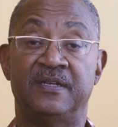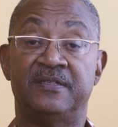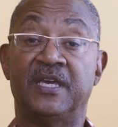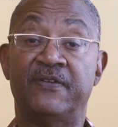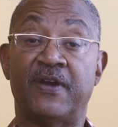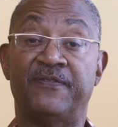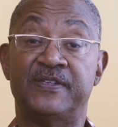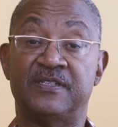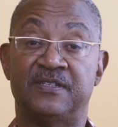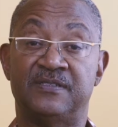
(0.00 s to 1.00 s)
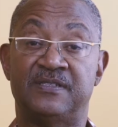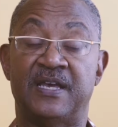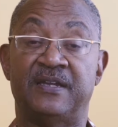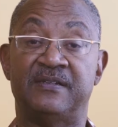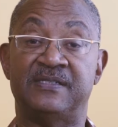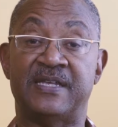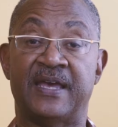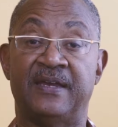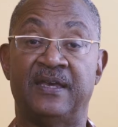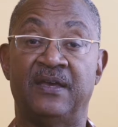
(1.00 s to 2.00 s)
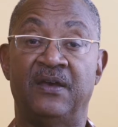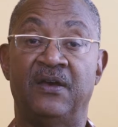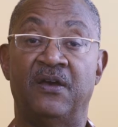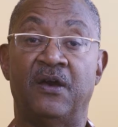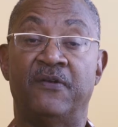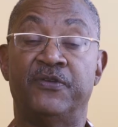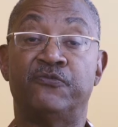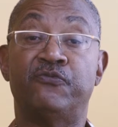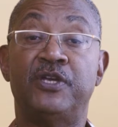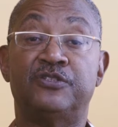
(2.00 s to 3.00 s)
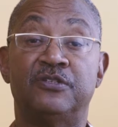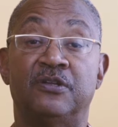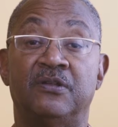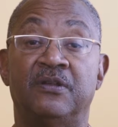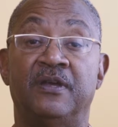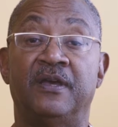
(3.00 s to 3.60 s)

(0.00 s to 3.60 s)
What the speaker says: to give our visitors the understanding of the regional